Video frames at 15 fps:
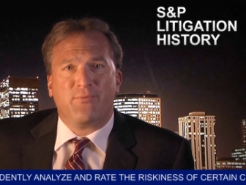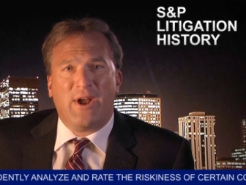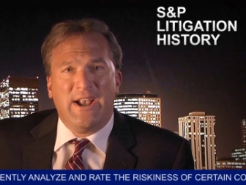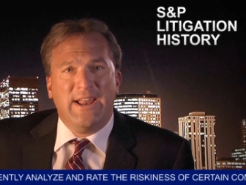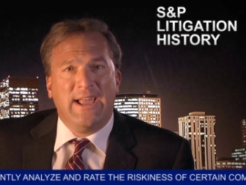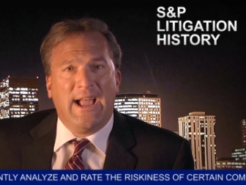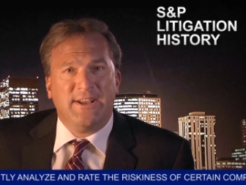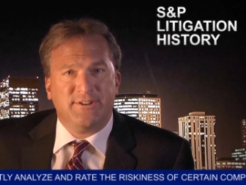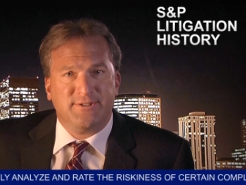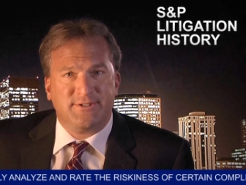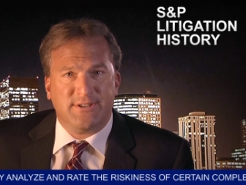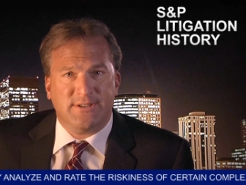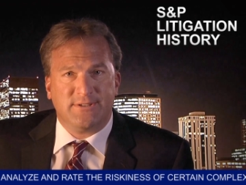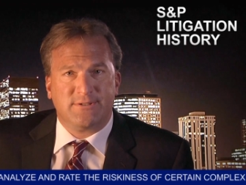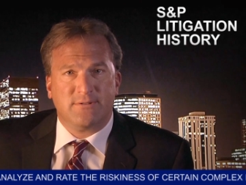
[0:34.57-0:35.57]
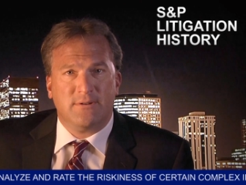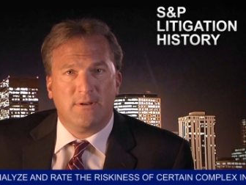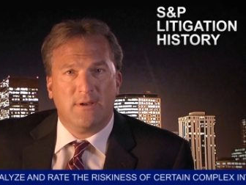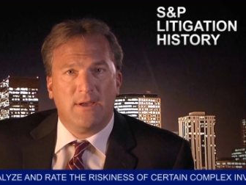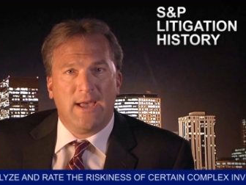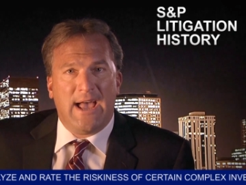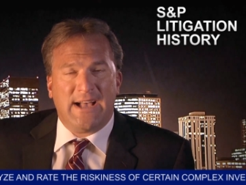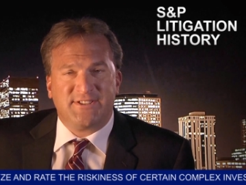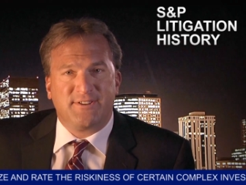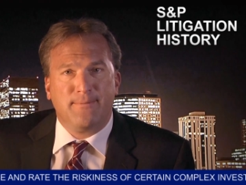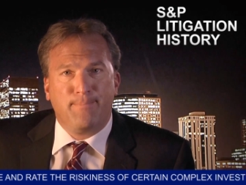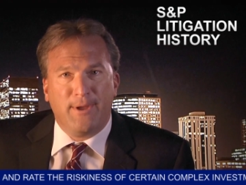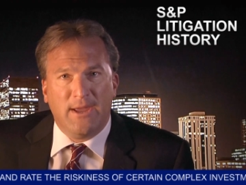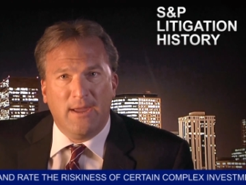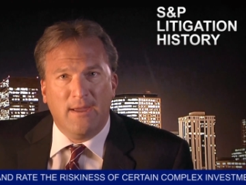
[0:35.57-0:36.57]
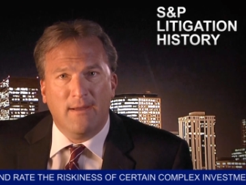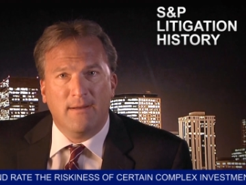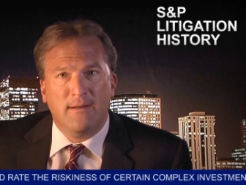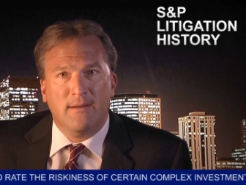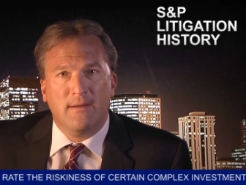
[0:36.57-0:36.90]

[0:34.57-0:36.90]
rating agencies, S&P,